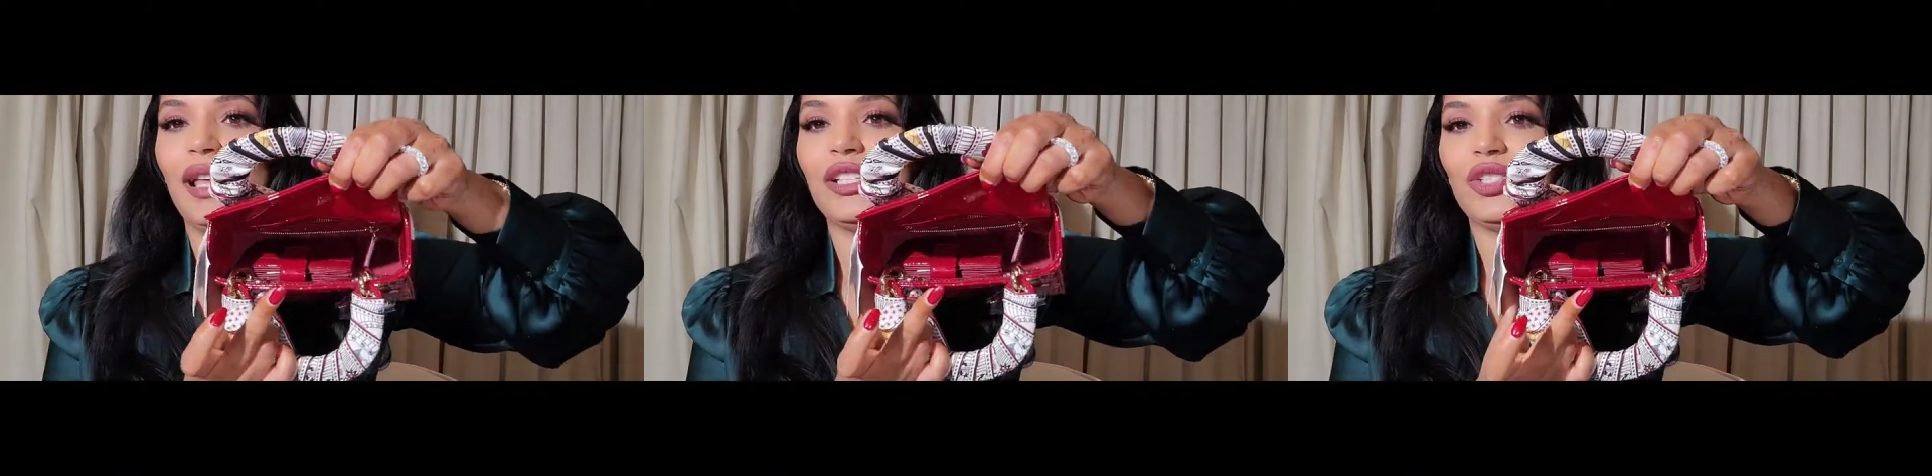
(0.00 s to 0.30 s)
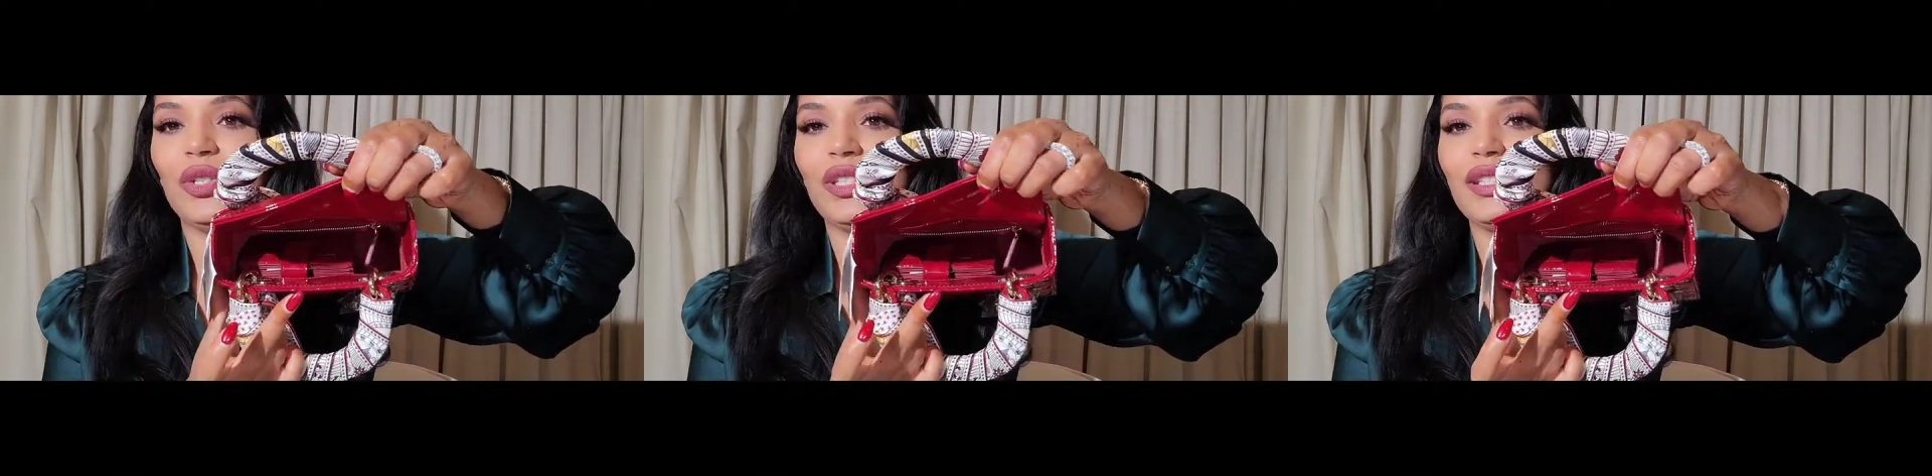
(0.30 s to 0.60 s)
As
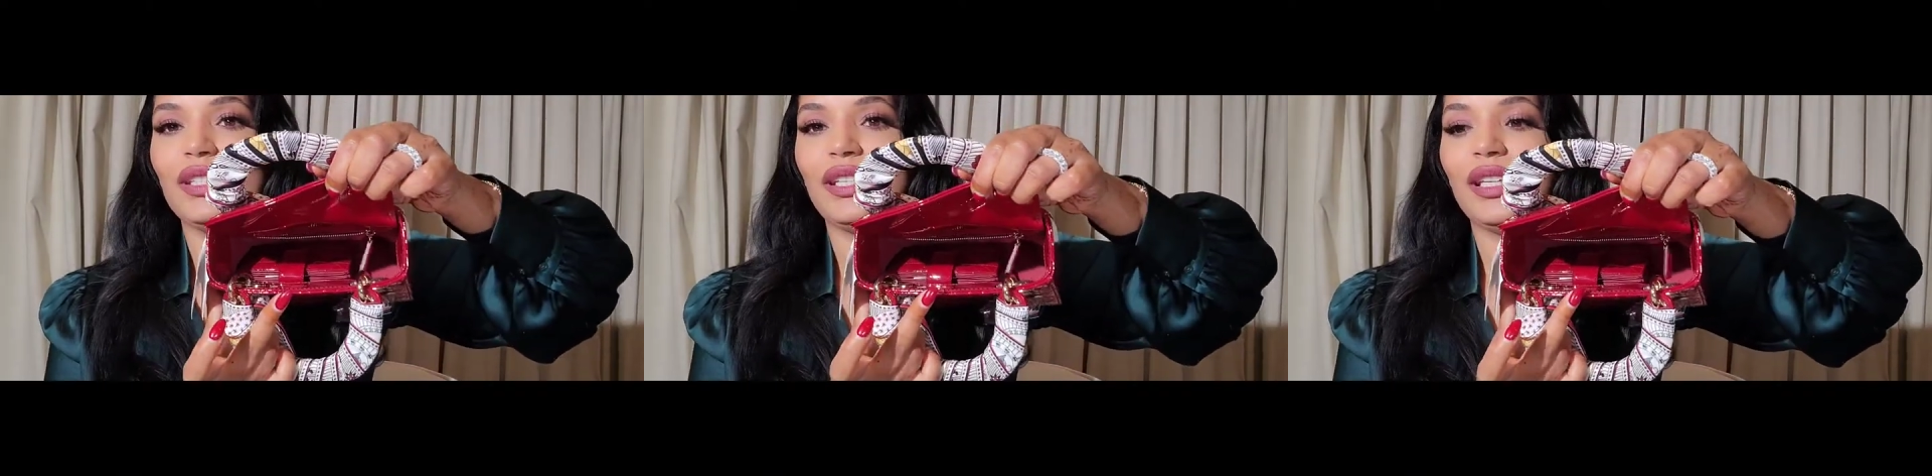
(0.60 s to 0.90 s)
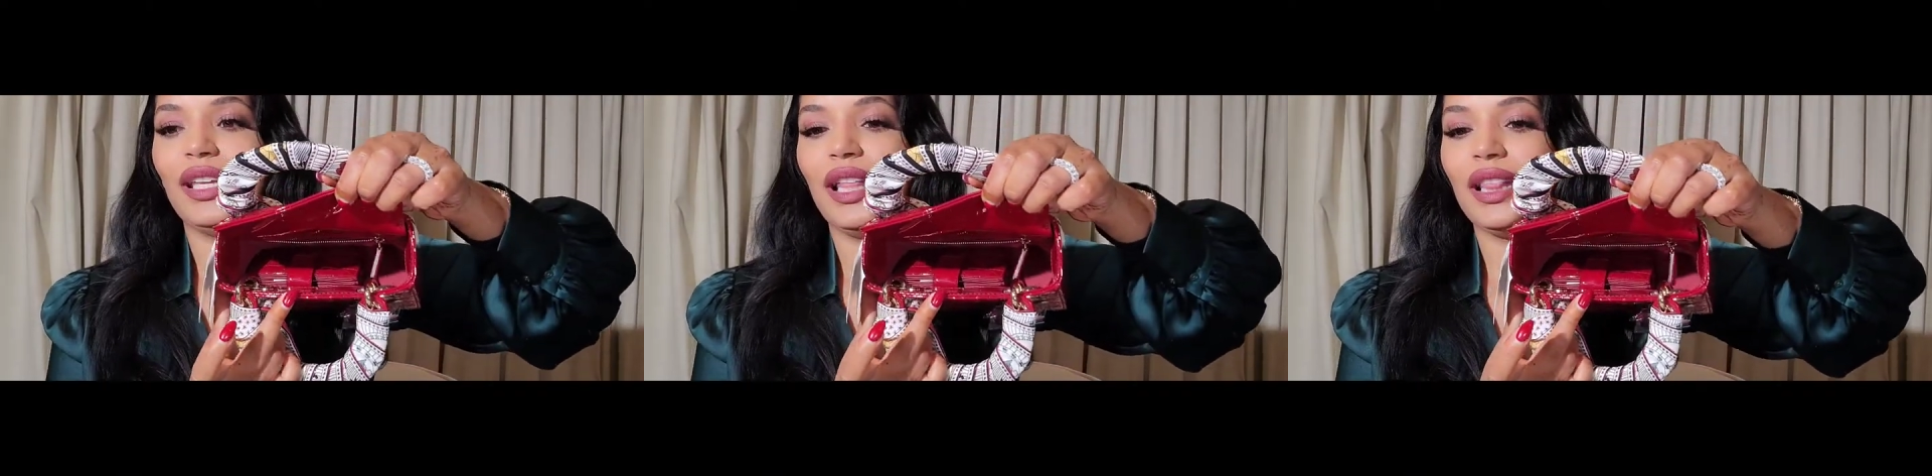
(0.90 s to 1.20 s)
you could
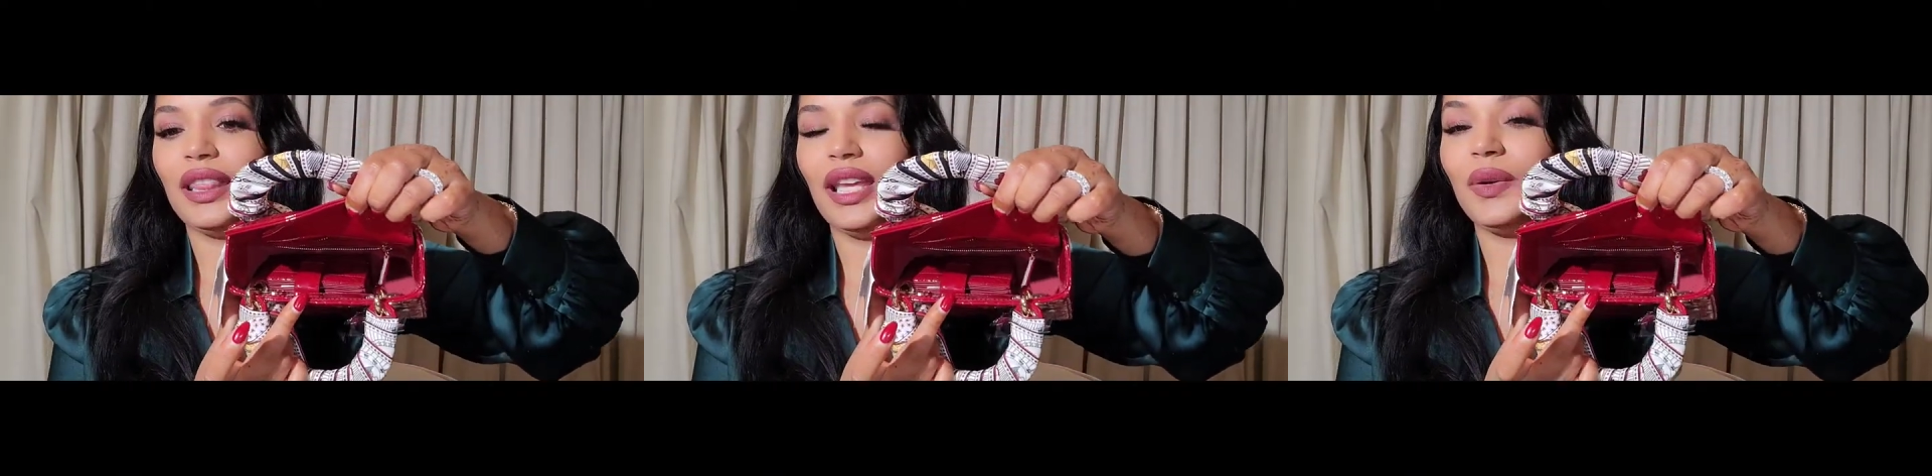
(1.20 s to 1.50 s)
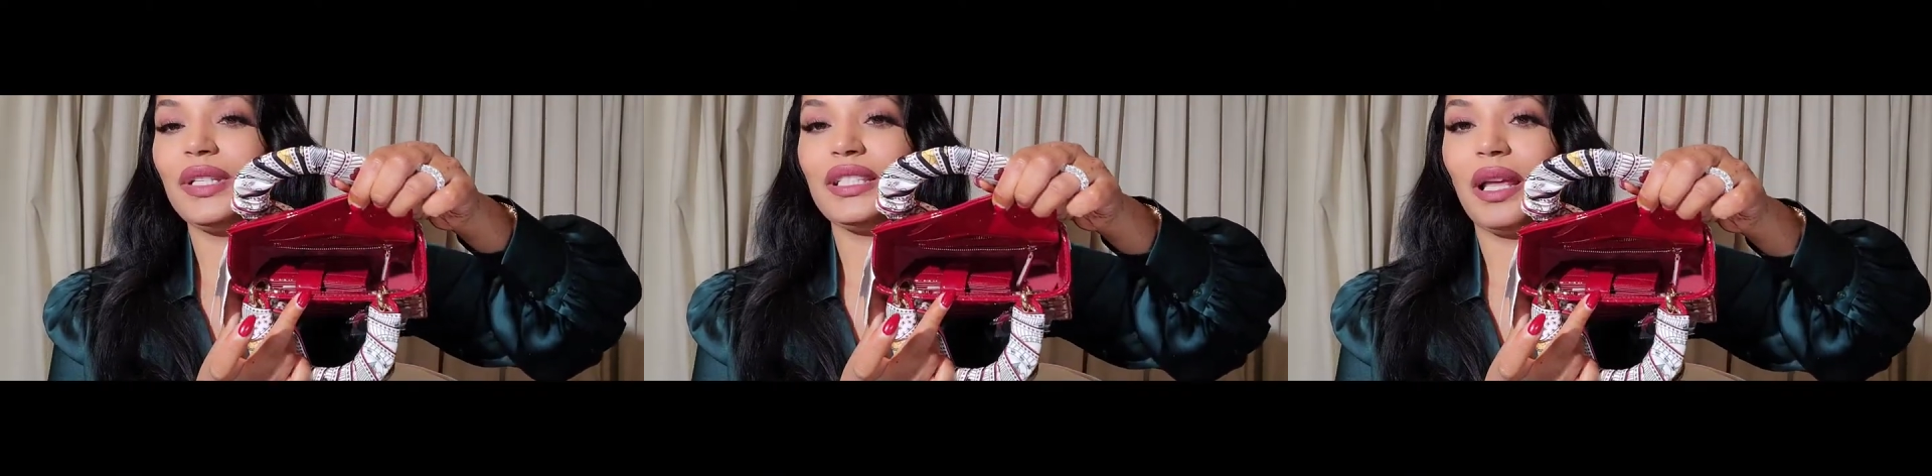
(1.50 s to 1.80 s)
see,
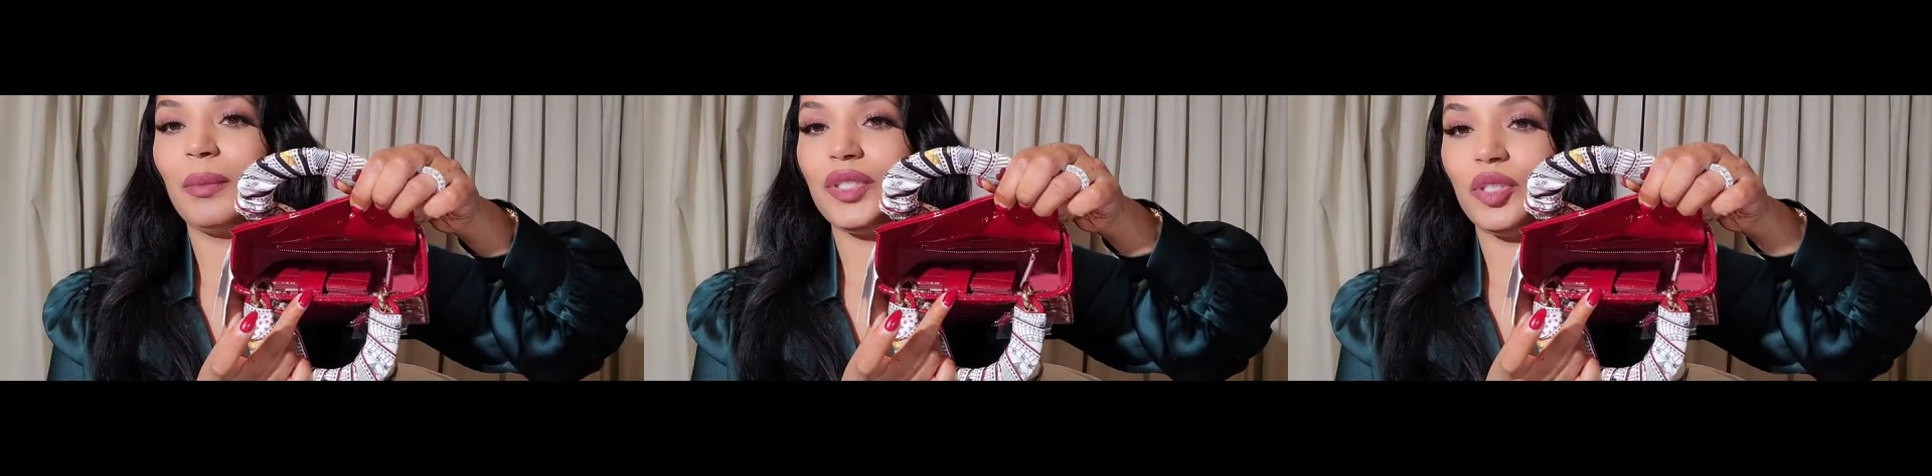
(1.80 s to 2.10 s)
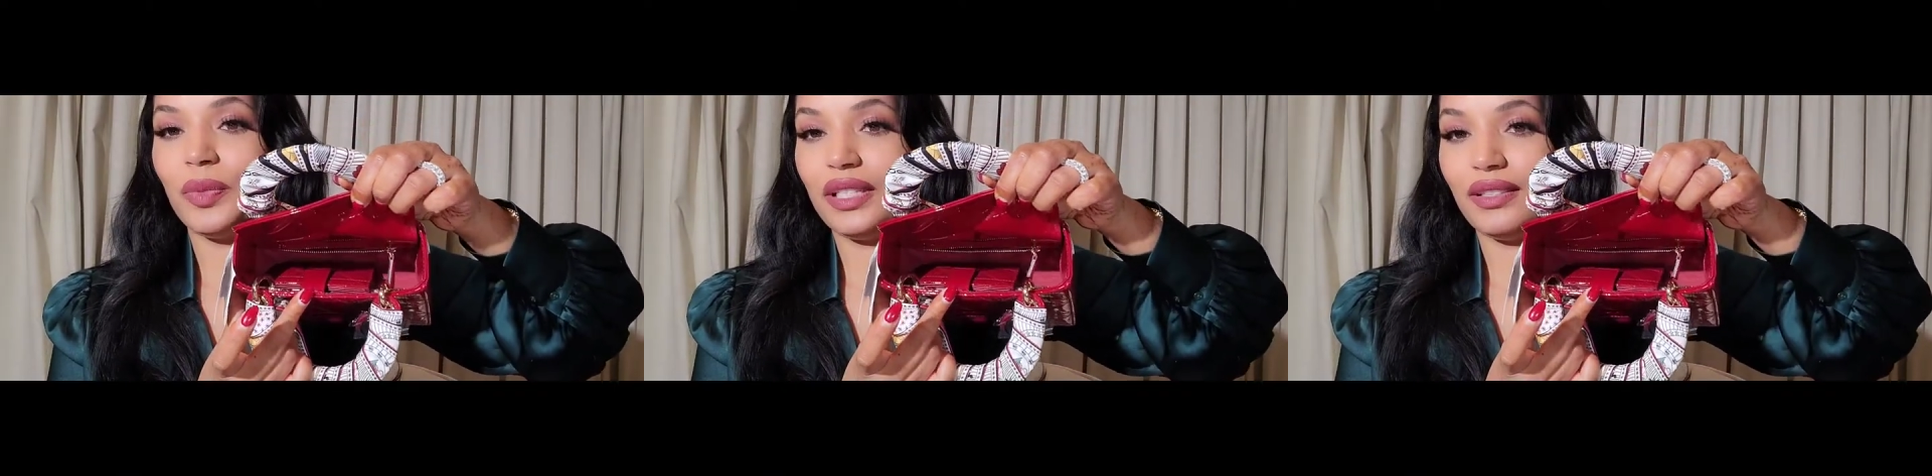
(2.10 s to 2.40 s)
there is not much space